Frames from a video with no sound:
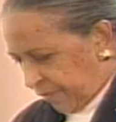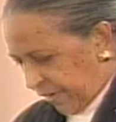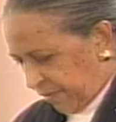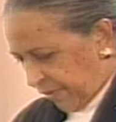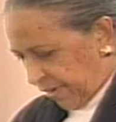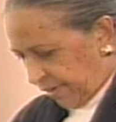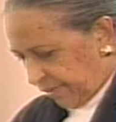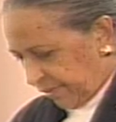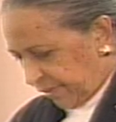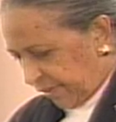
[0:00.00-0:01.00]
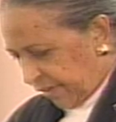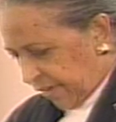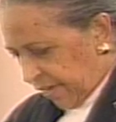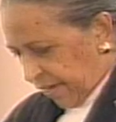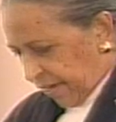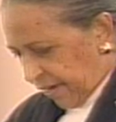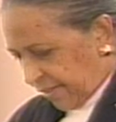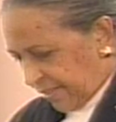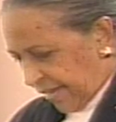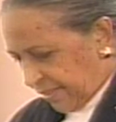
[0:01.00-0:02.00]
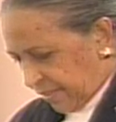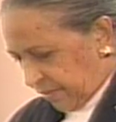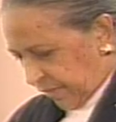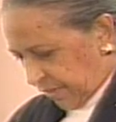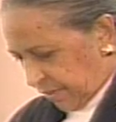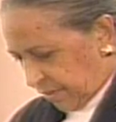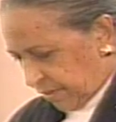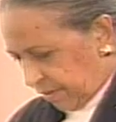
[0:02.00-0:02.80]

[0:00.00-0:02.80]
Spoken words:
favor us thy servants,